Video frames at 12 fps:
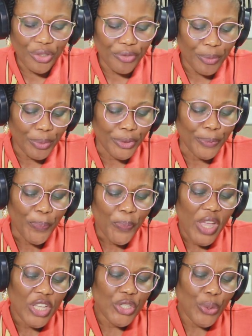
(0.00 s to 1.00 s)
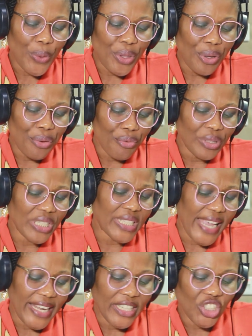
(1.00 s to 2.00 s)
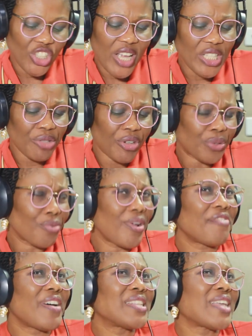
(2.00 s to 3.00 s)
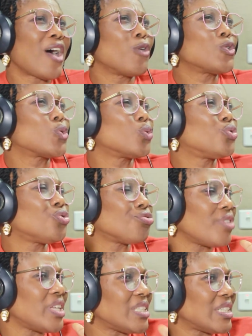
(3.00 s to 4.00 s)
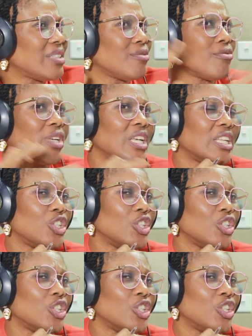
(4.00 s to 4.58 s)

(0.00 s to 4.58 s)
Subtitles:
Achievable. So the technicians, the radiographers are also trained in